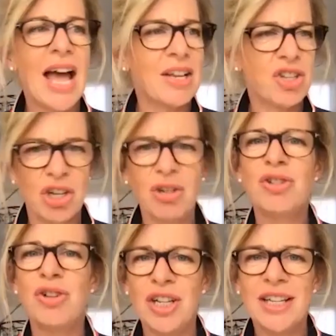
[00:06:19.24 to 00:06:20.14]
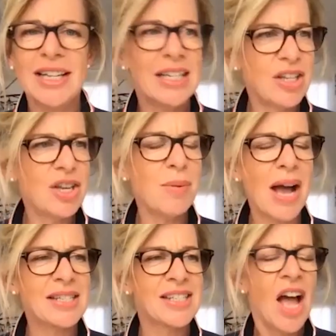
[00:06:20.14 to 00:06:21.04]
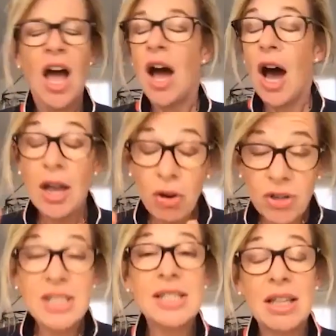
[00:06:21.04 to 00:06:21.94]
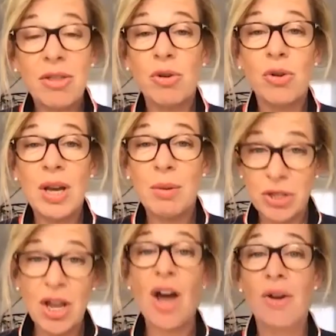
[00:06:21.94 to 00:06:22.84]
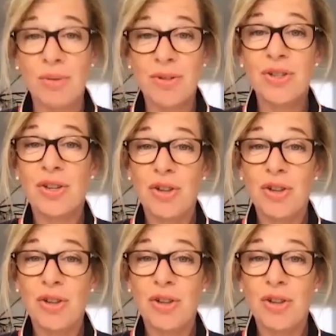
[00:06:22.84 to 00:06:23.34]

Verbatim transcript: and children in the US, I honestly thought it was a hoax.